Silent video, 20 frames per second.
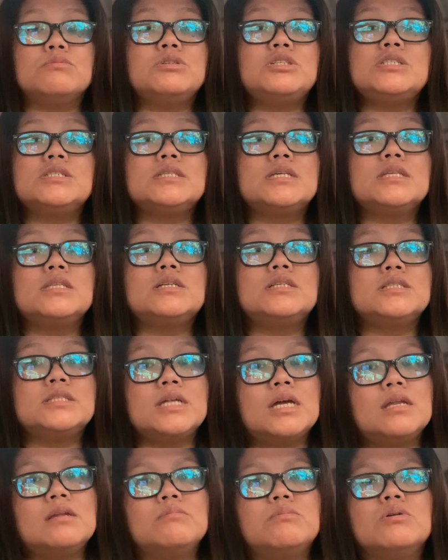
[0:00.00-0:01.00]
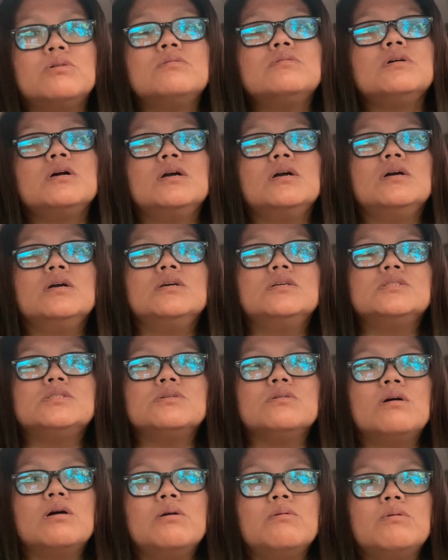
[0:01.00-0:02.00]
which is understandable.
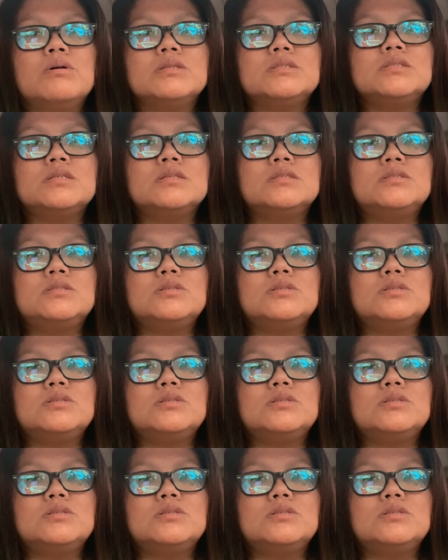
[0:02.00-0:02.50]
So I wanted